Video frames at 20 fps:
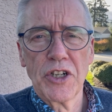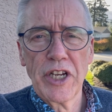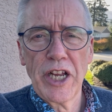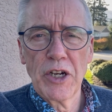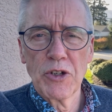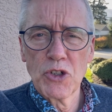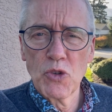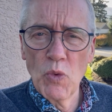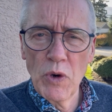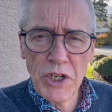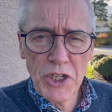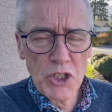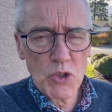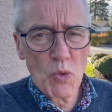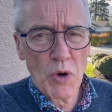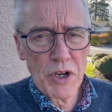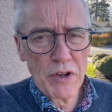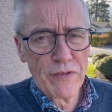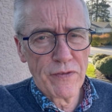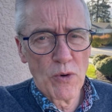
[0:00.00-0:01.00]
Now,
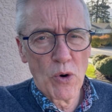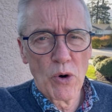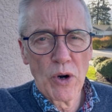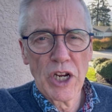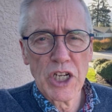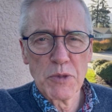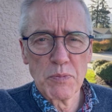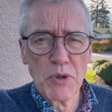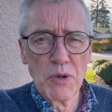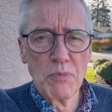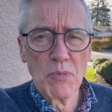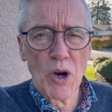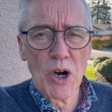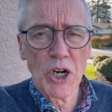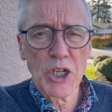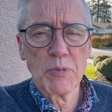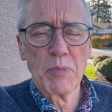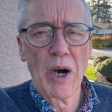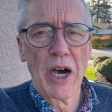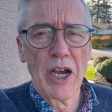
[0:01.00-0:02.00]
2024 has been
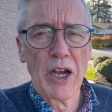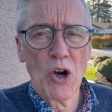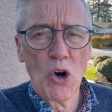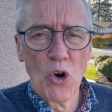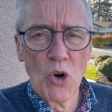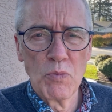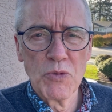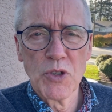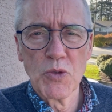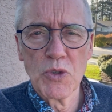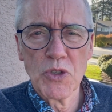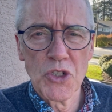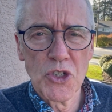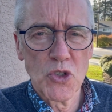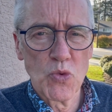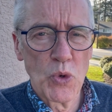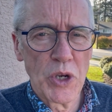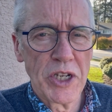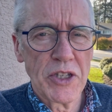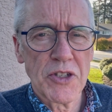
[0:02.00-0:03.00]
marked by homes with
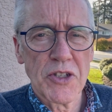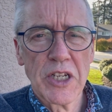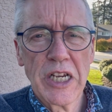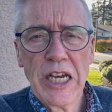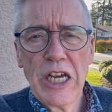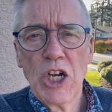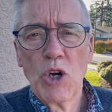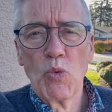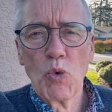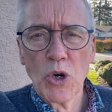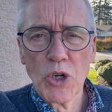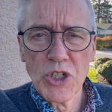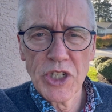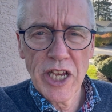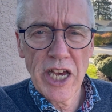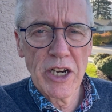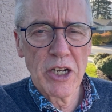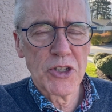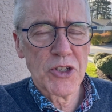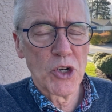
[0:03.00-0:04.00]
suites where
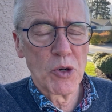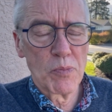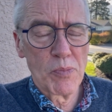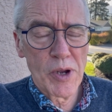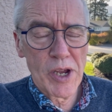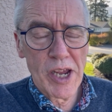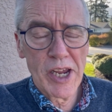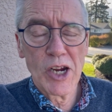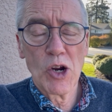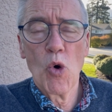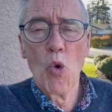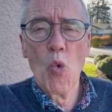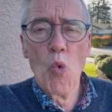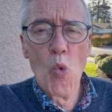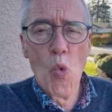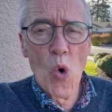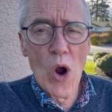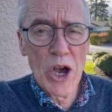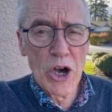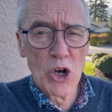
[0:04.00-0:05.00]
tenants are paying
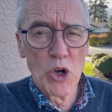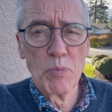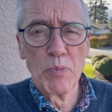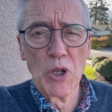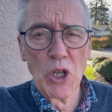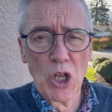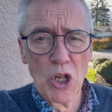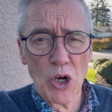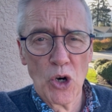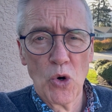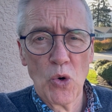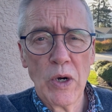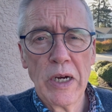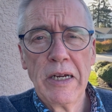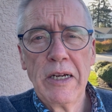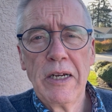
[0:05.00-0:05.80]
well below